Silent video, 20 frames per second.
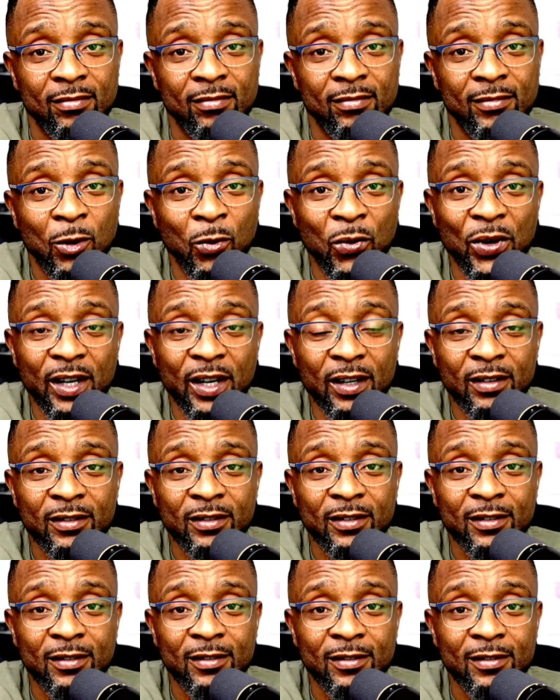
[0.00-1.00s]
okay,
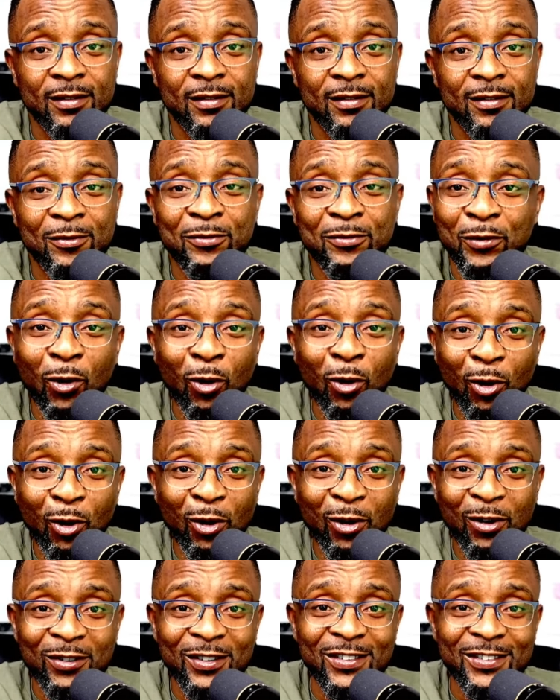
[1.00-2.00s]
for
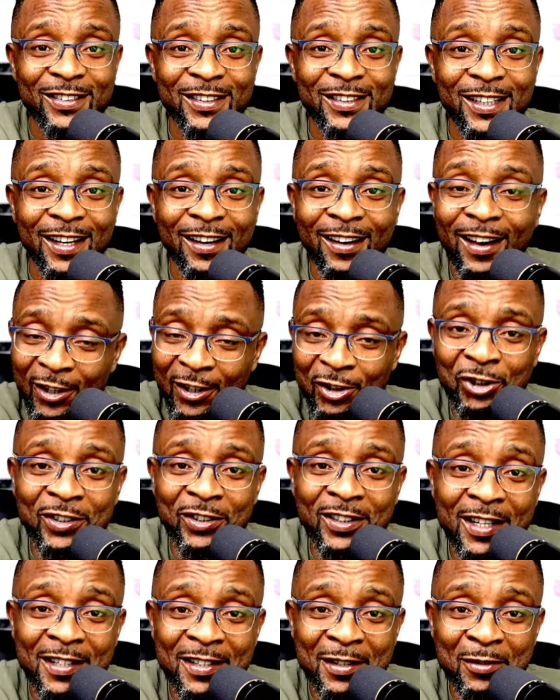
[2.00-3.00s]

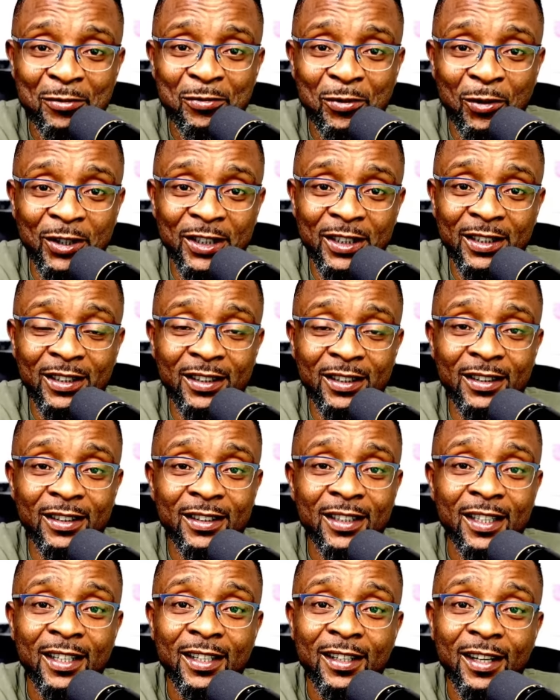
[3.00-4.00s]
agitating for the
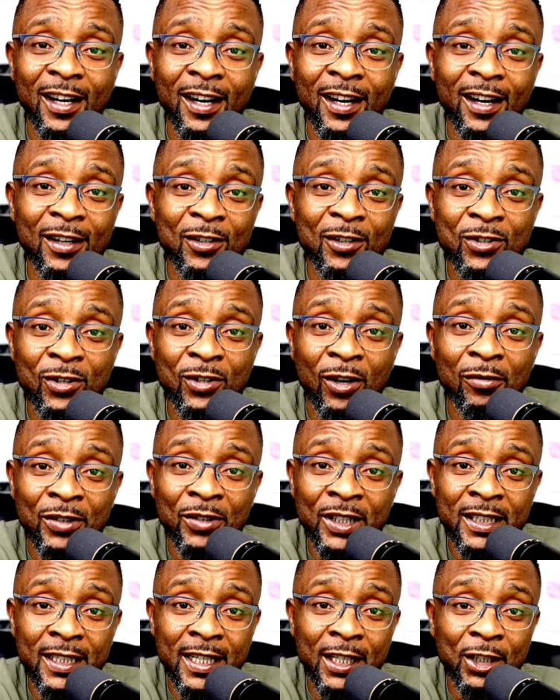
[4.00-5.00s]

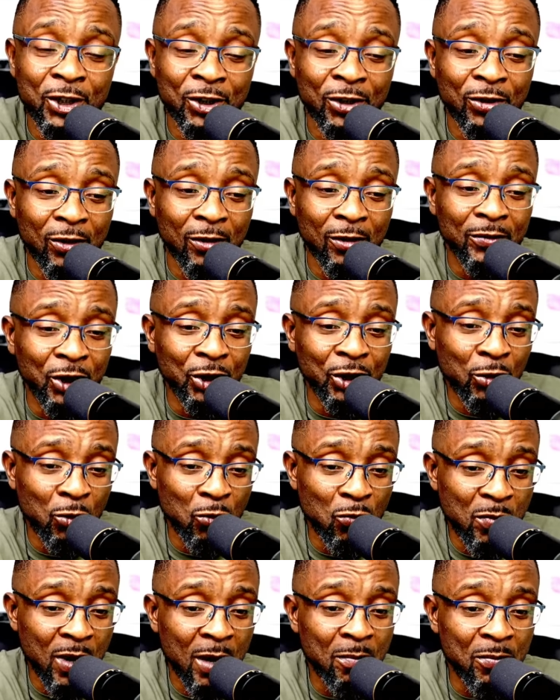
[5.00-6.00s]
sovereign nation of the
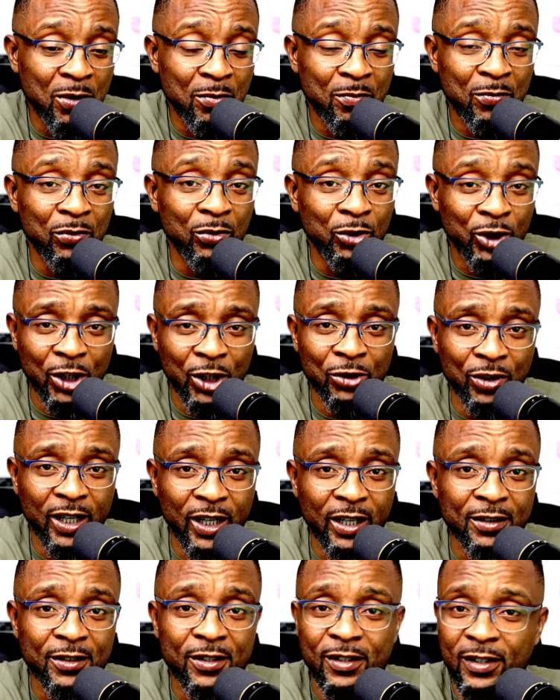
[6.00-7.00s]
Yoruba people, sure you
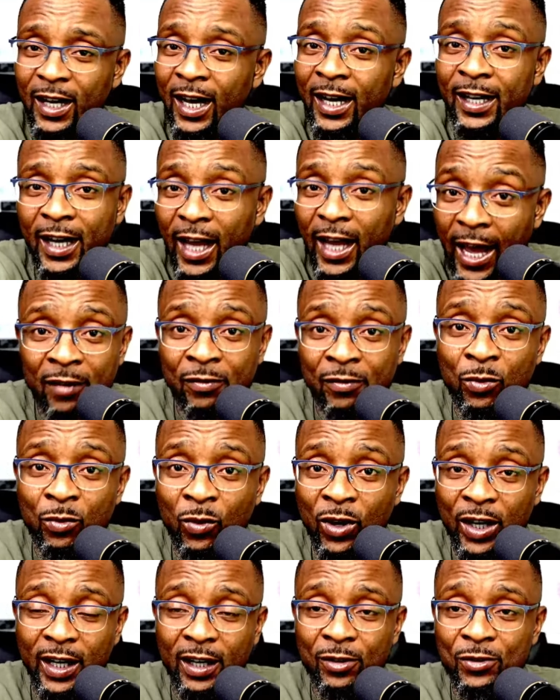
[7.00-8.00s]
get, and
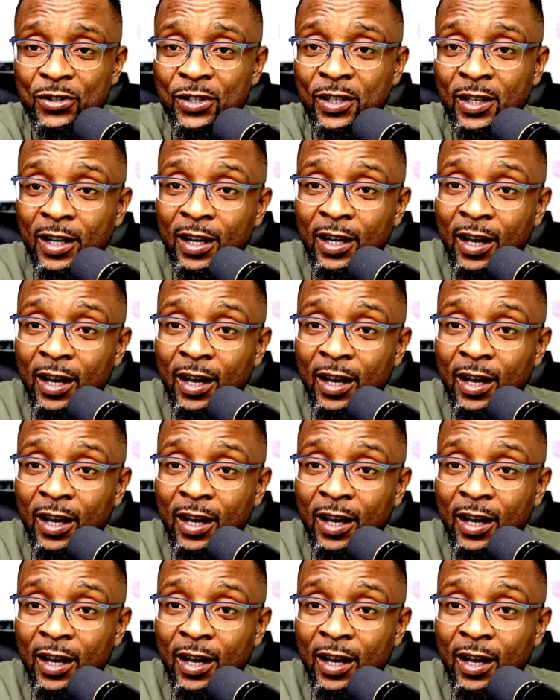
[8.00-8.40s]
everyone else,